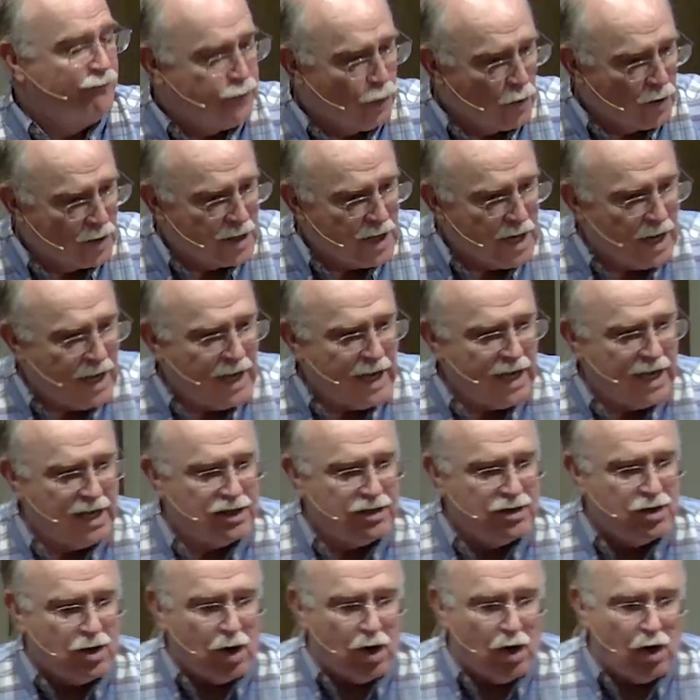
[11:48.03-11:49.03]
before
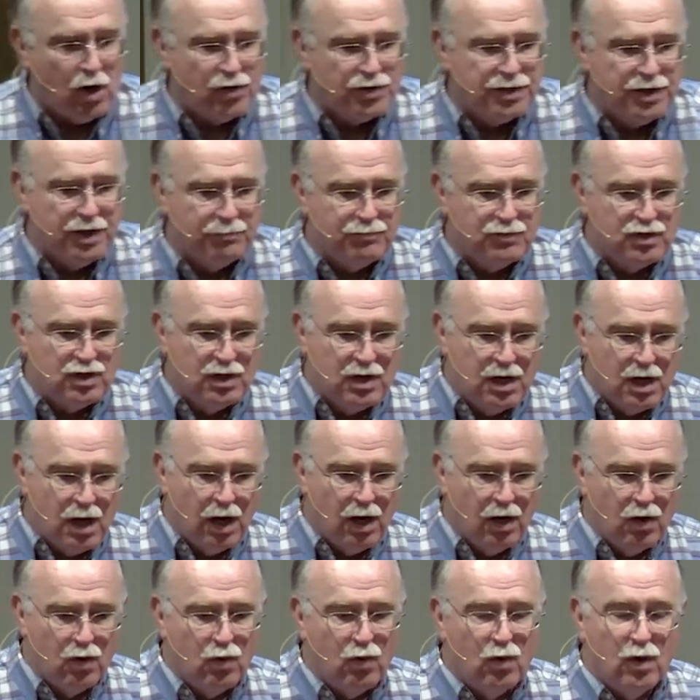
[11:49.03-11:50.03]
God called him to
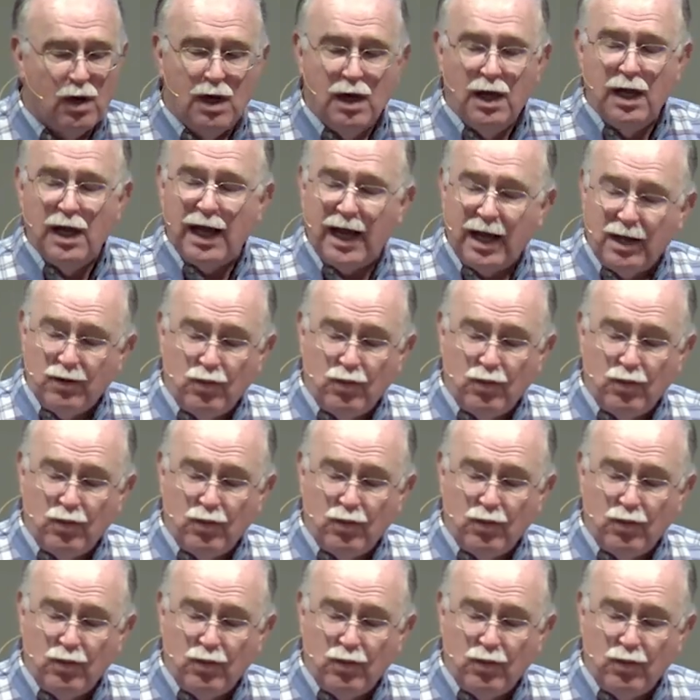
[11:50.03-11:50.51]
go